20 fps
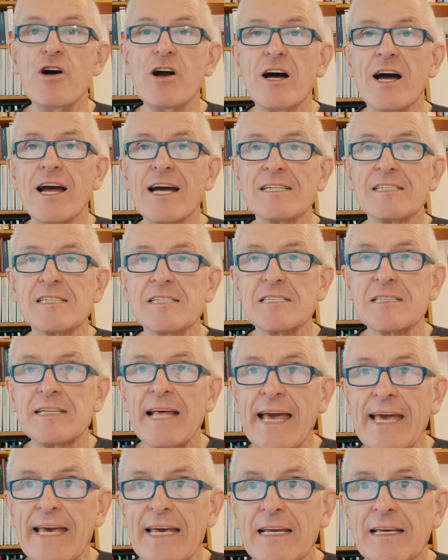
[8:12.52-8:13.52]
at
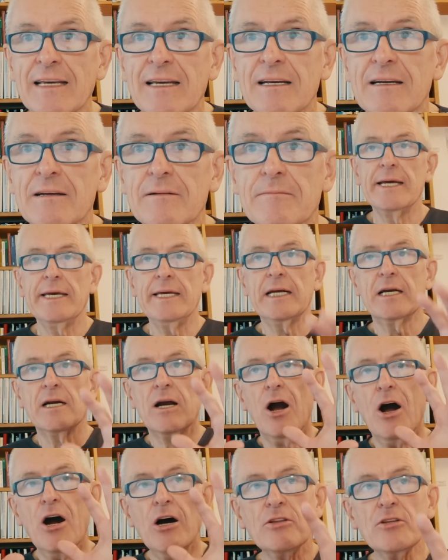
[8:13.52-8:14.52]
stake.
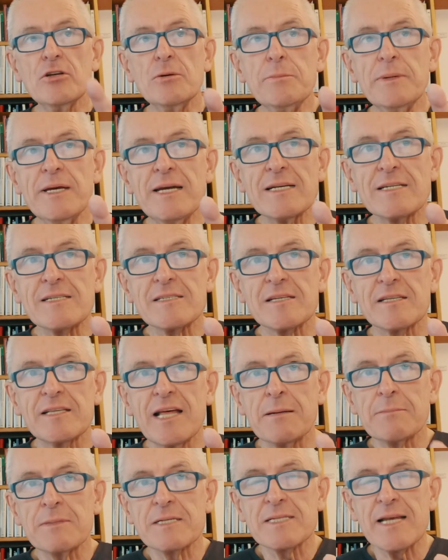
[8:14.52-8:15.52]
Economists
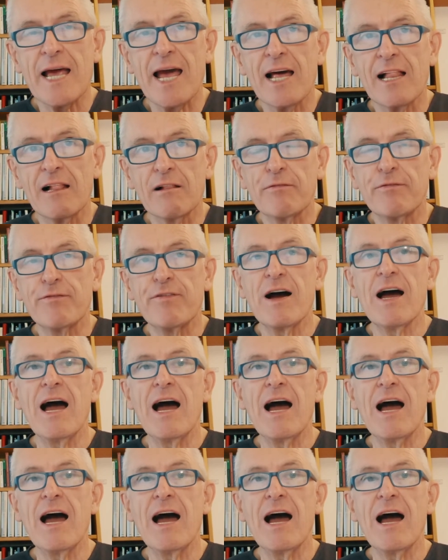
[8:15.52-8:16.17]
themselves